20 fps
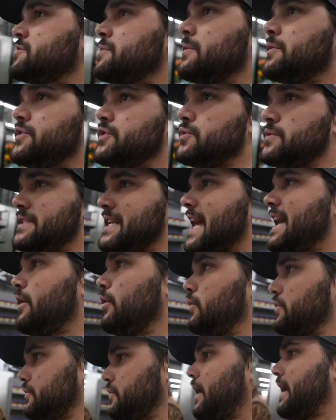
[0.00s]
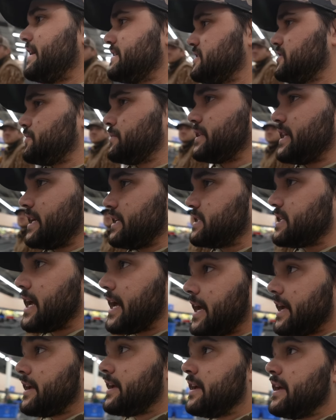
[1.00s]
people do day old rice is what they
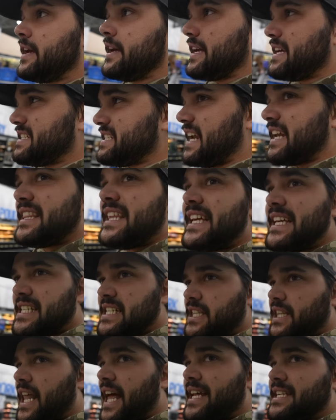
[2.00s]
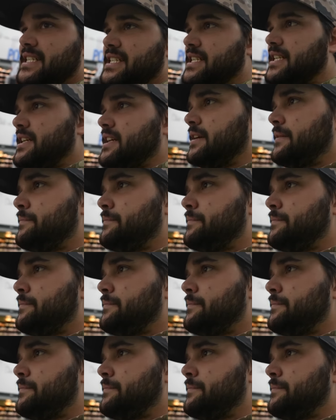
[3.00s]
say because I think it's less.